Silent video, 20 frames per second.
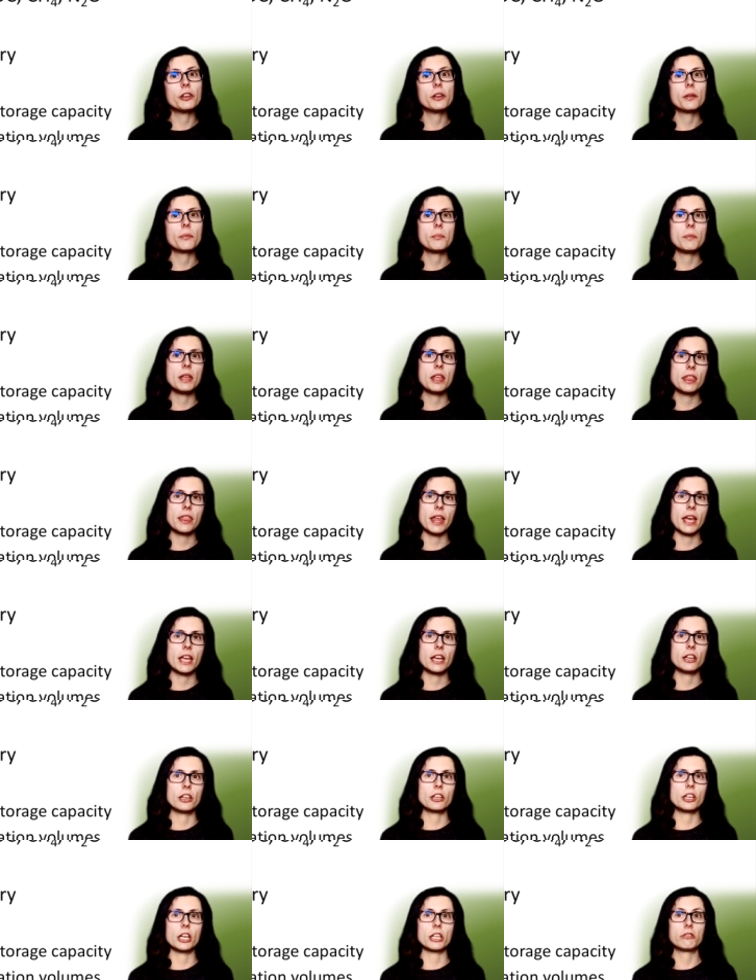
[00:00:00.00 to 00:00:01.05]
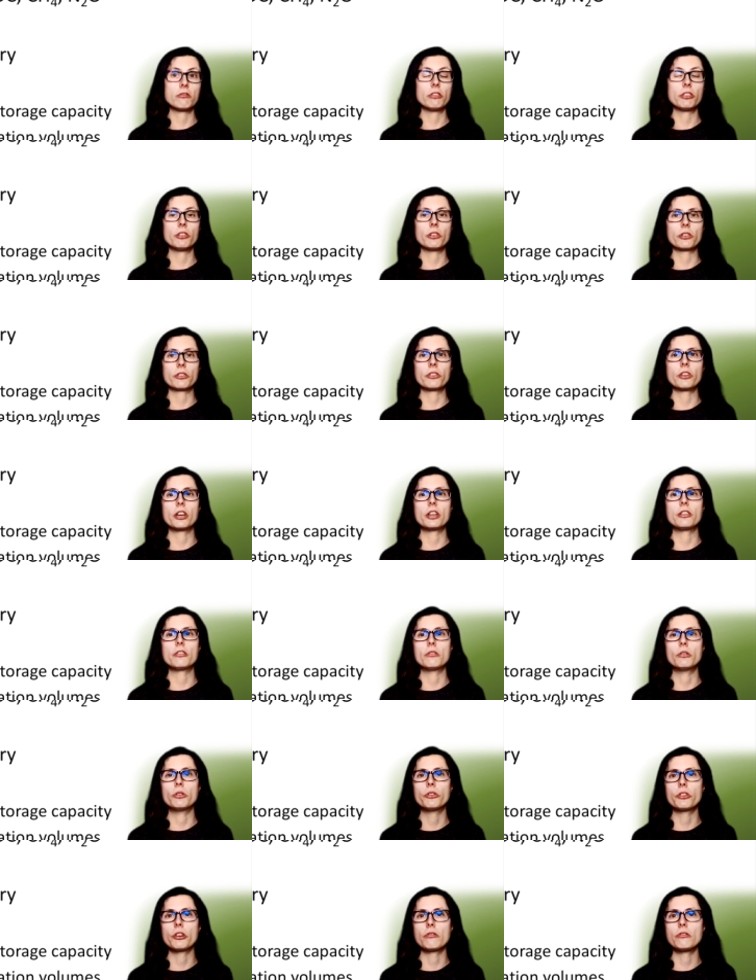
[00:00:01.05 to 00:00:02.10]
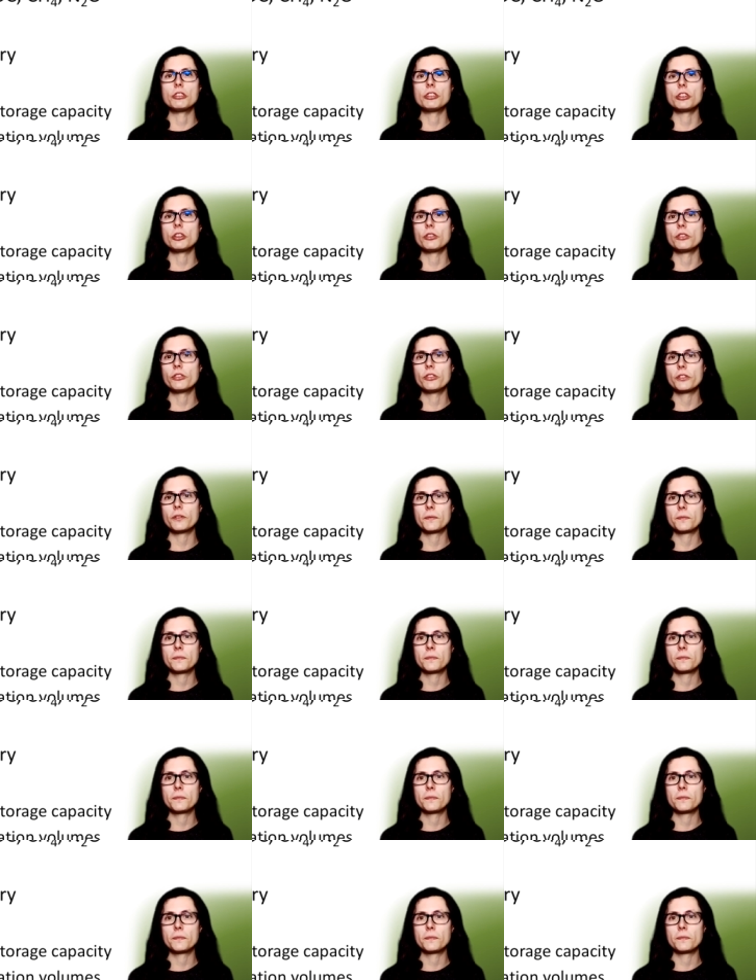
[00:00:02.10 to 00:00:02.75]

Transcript: methane and nitrous oxide are also reduced.